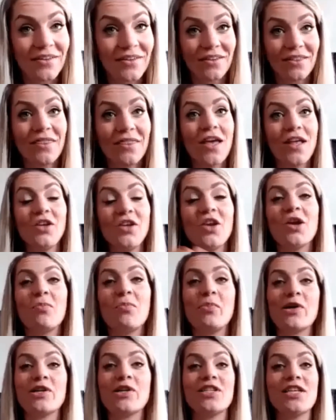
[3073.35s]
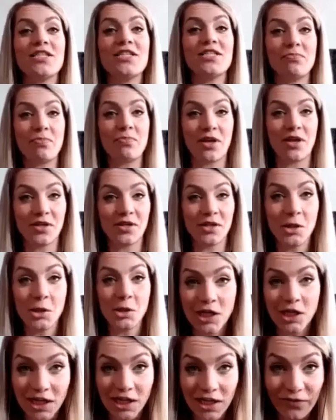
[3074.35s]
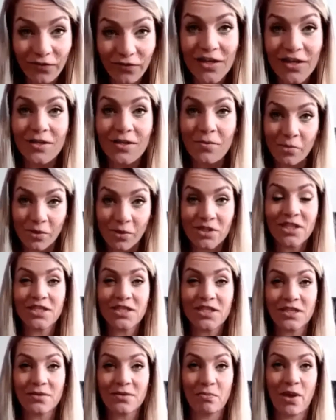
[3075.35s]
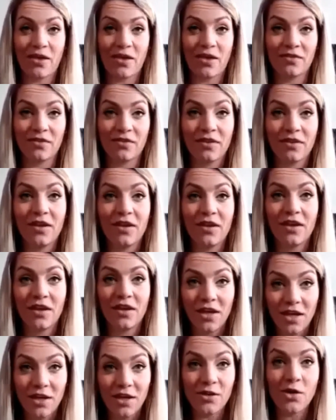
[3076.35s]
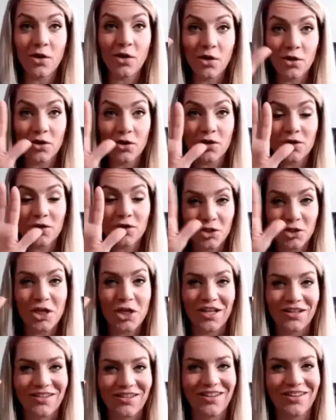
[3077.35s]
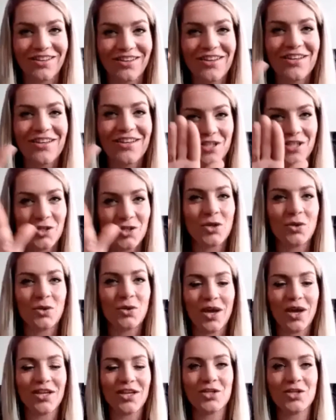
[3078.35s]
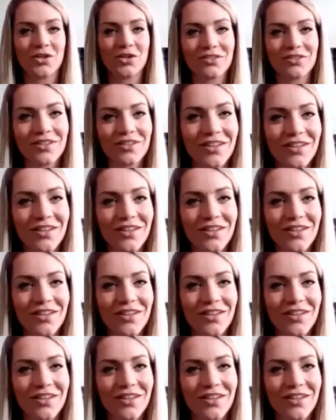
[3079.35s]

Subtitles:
Then you're a participant. You live as a participant in your shit situation.